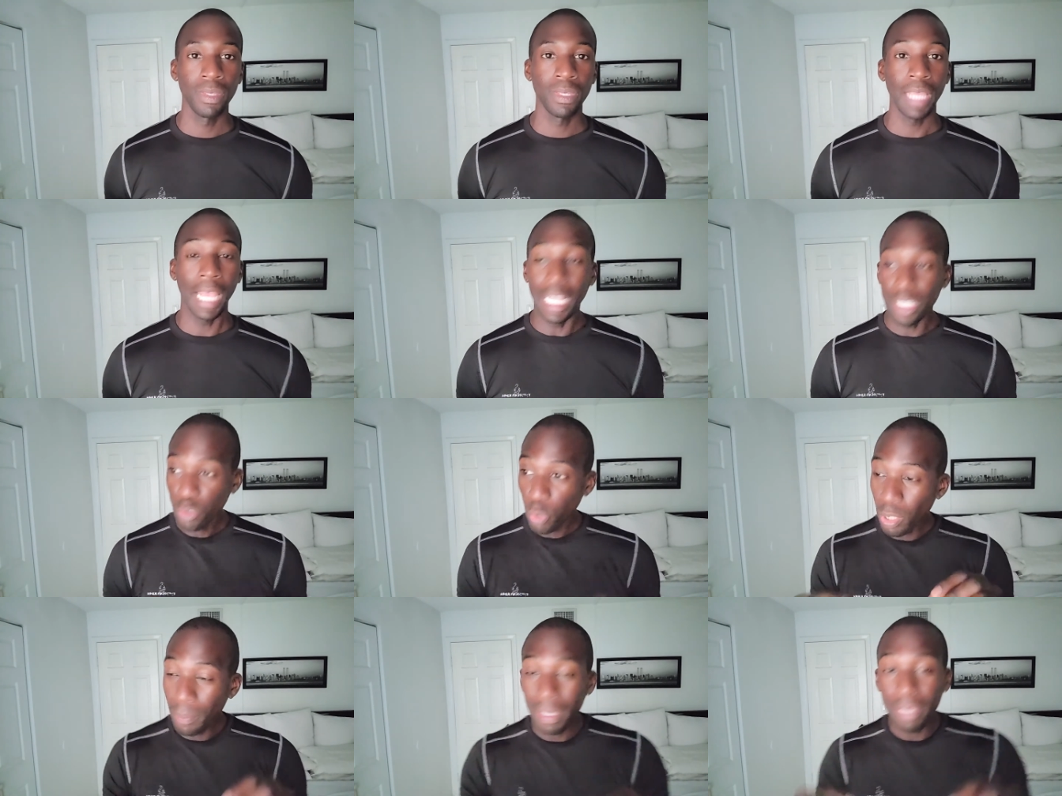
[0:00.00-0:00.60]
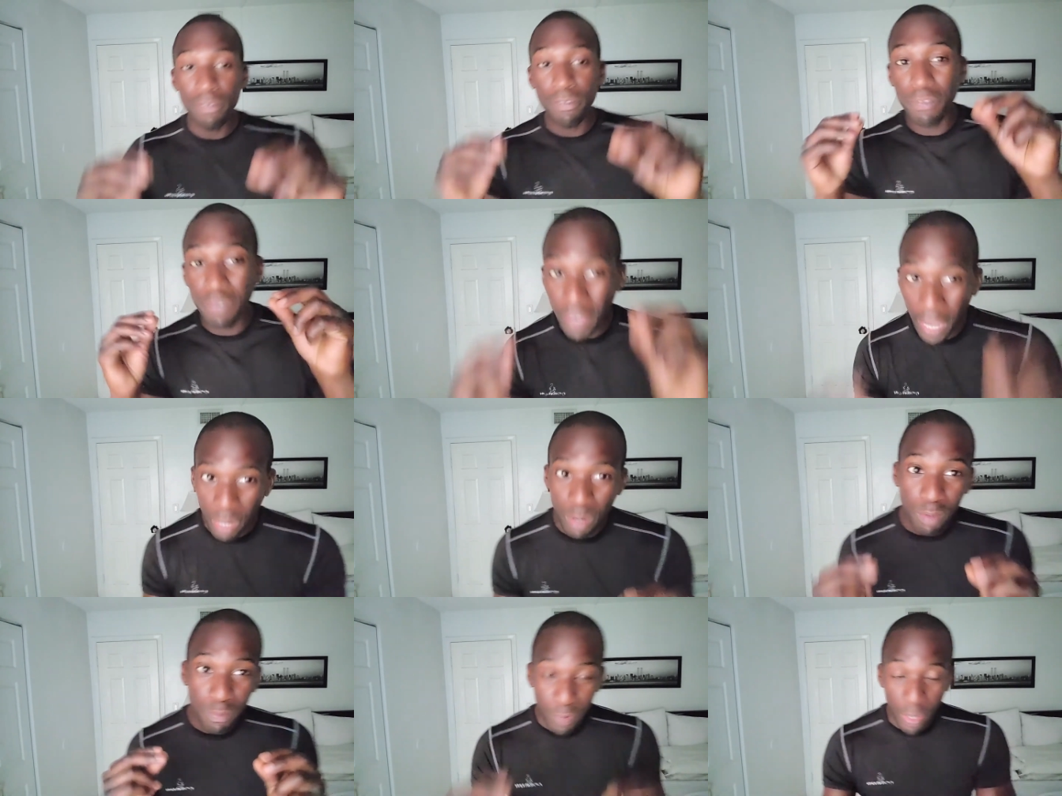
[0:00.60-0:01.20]
It's going to be
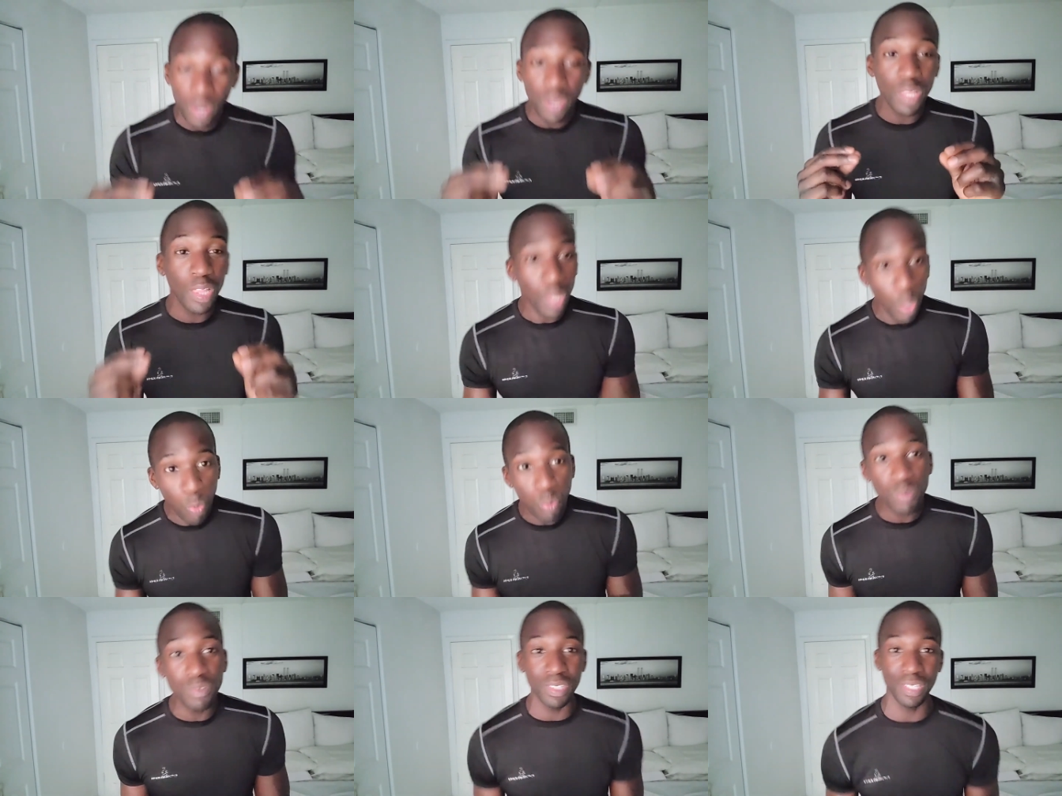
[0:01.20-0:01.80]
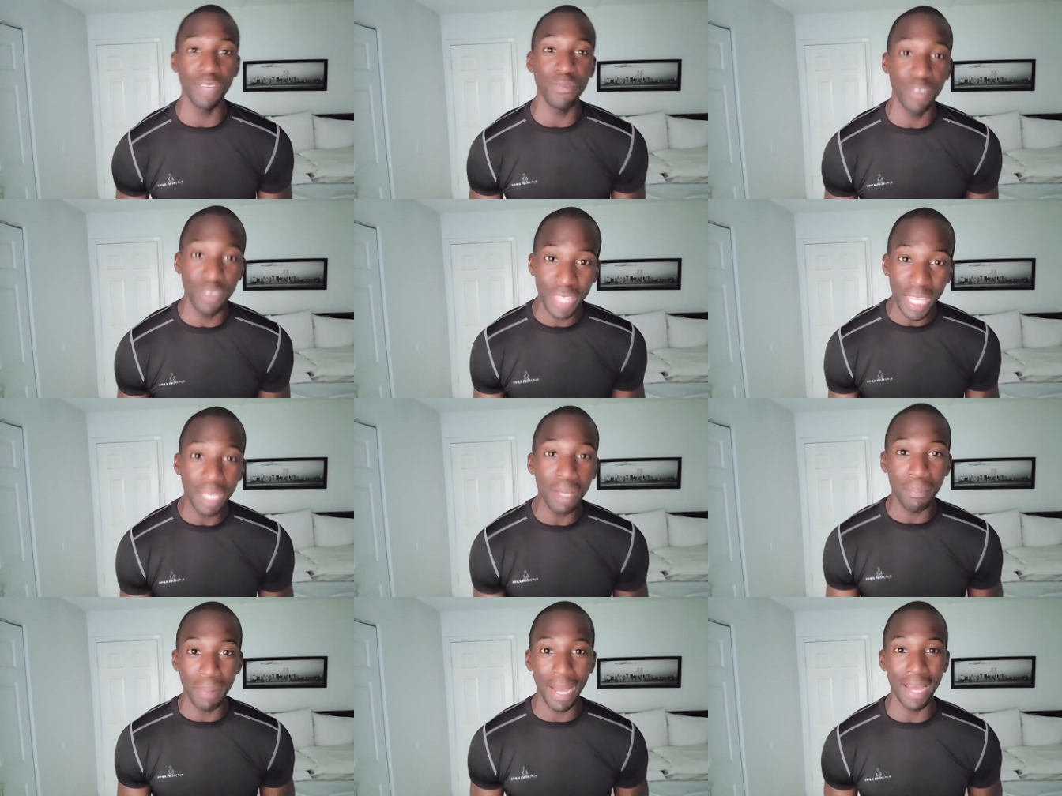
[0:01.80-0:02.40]
very, very lonely if you
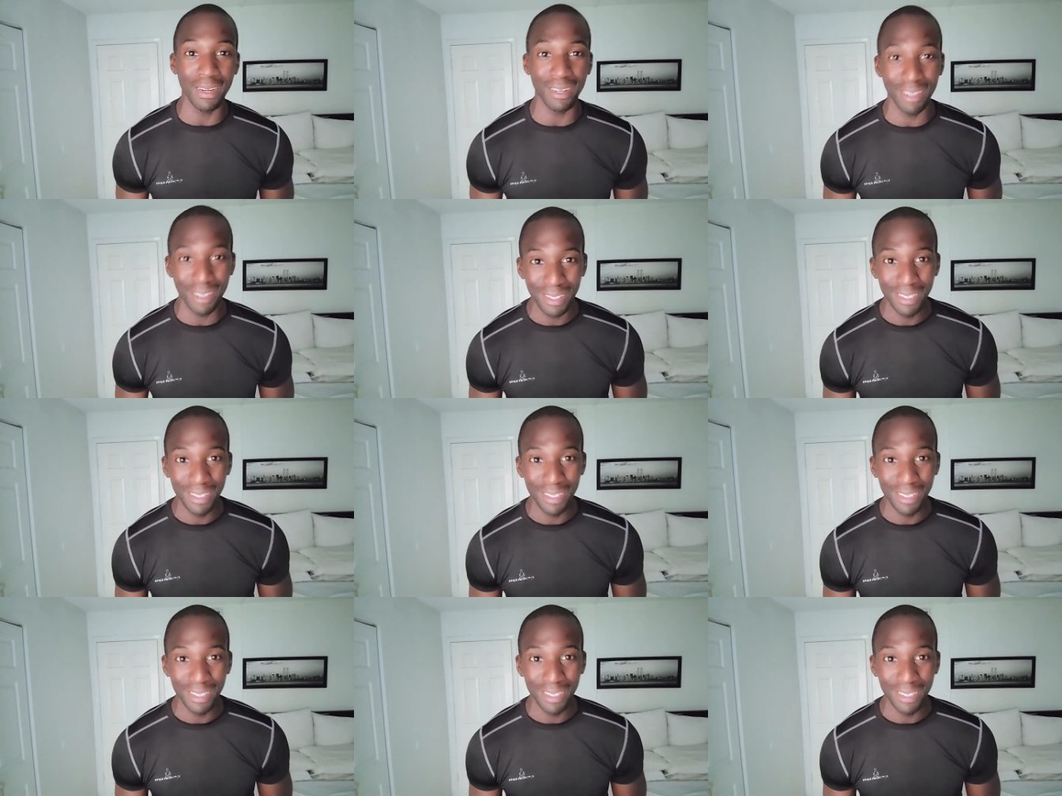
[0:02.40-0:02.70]
think about it.